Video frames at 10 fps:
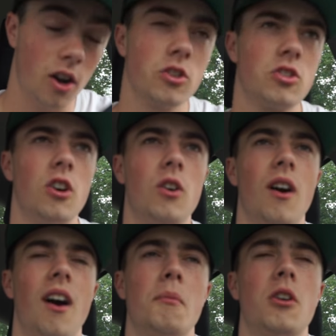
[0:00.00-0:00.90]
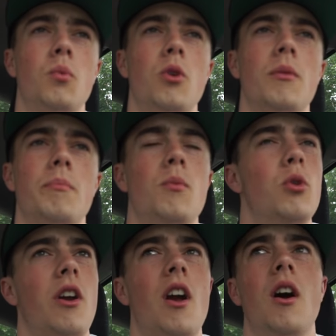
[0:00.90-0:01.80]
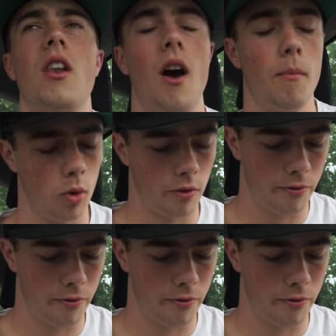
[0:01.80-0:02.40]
also, I'm gonna be working on a lot more